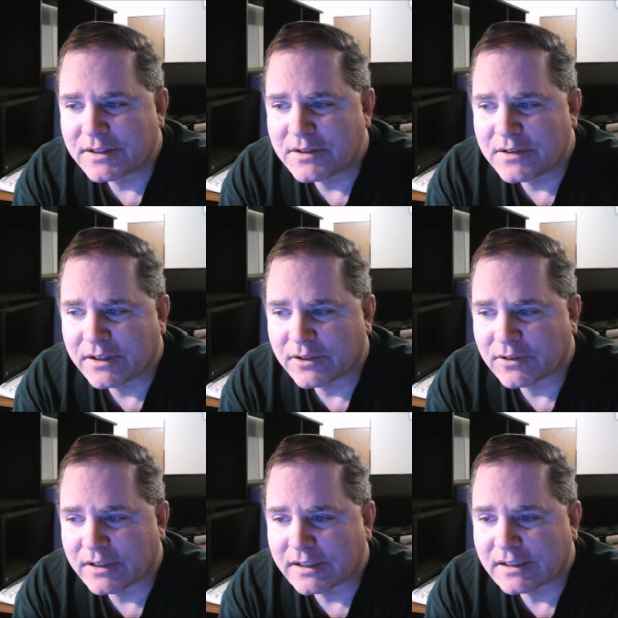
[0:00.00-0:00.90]
they're
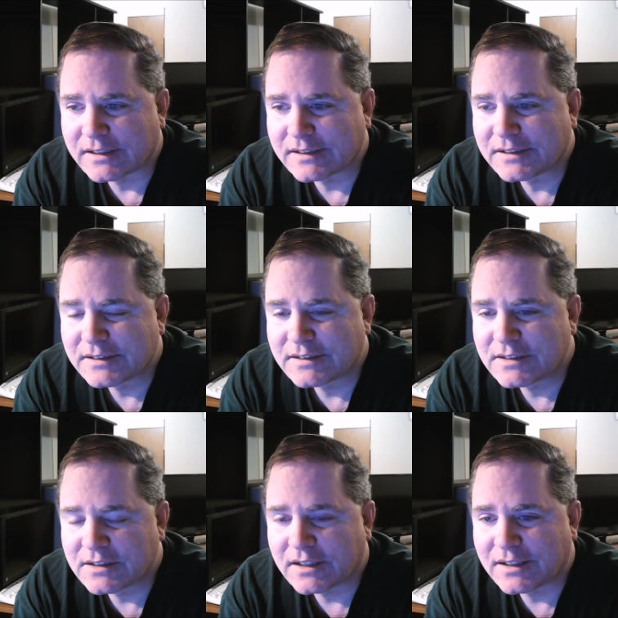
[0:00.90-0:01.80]
uh,
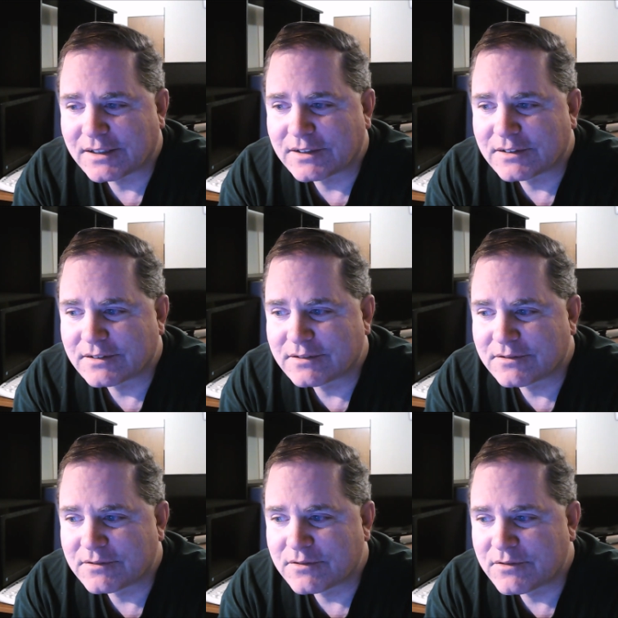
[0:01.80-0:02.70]

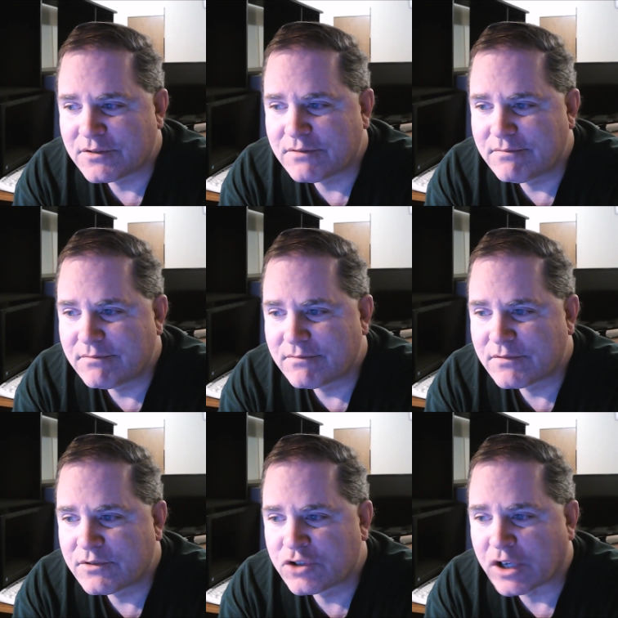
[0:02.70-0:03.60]

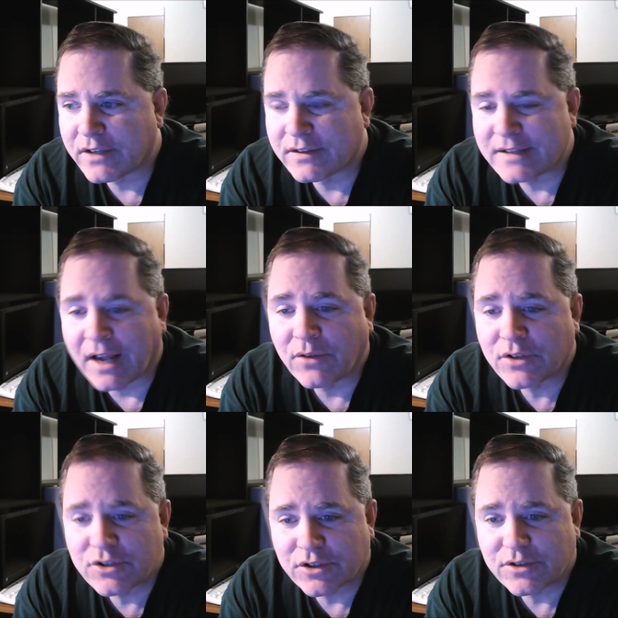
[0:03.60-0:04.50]
uh shutting down
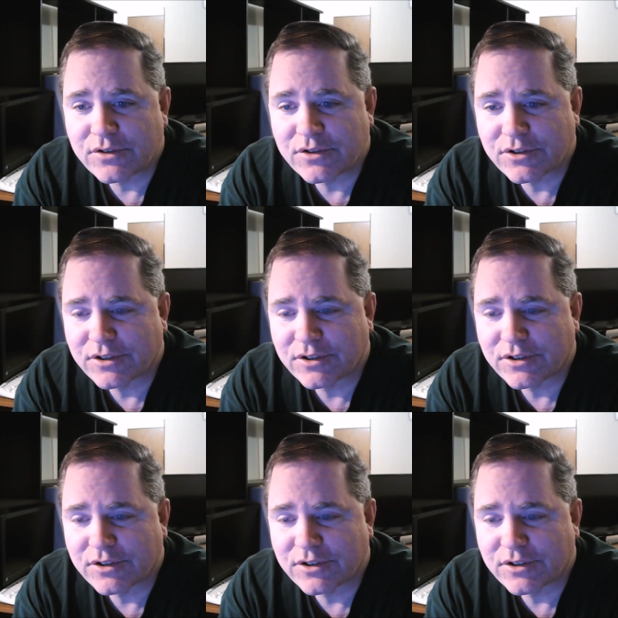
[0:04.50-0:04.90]
the church